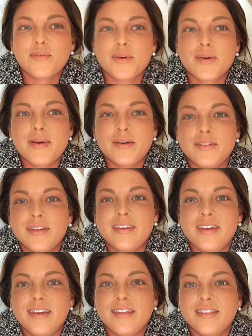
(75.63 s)
we're about to
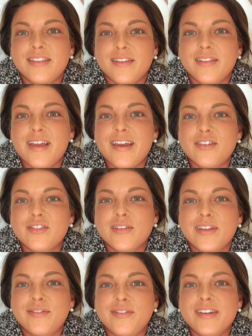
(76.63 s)
get the lash
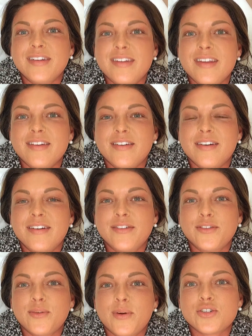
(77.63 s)
lift and tint done,
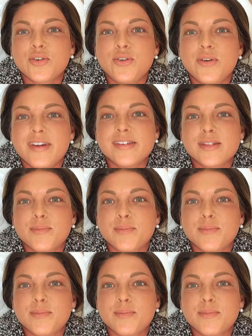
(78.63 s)
so I'll show you guys the